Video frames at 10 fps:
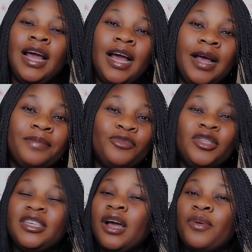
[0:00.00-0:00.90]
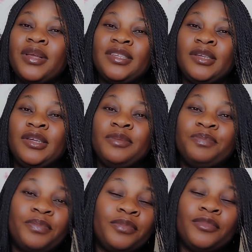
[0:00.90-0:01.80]
20 hours
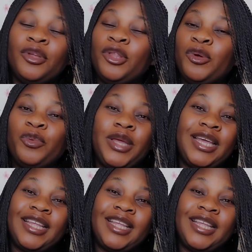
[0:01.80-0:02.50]
in a week